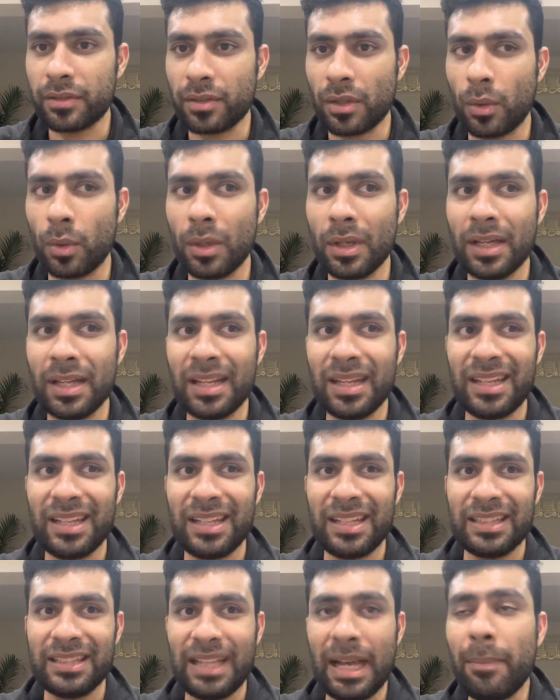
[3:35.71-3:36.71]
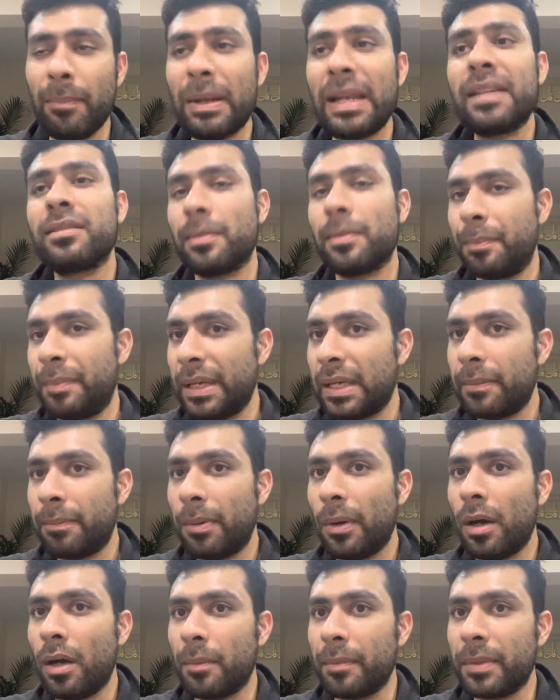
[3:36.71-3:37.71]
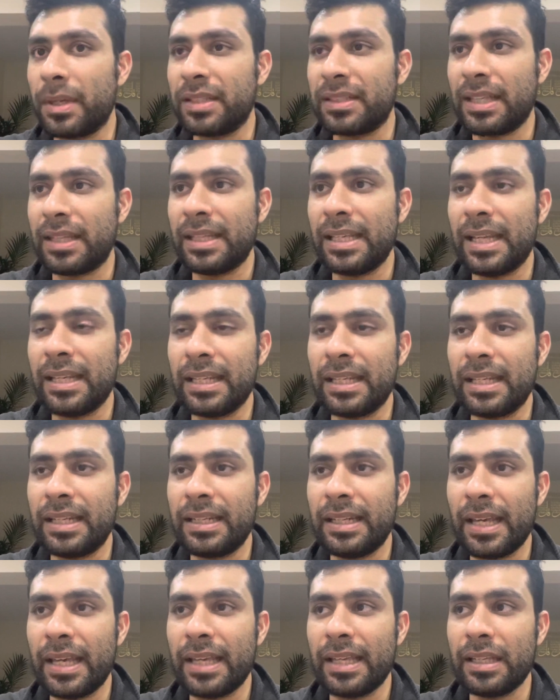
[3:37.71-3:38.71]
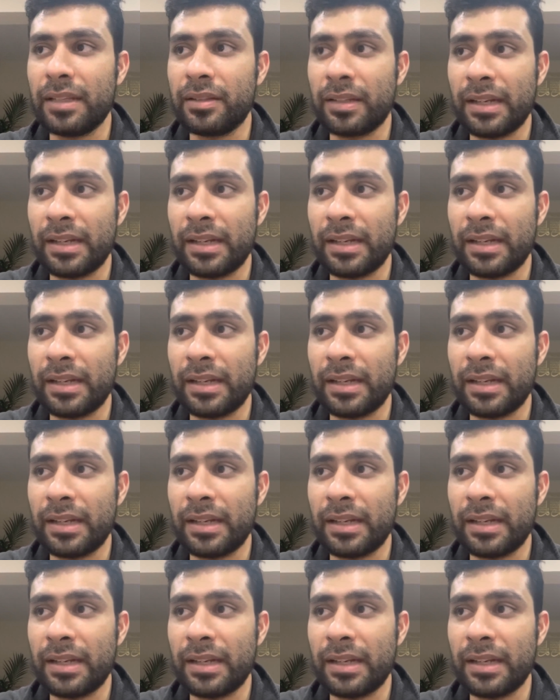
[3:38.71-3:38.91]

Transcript: So that plays a big part, because at the end of the day,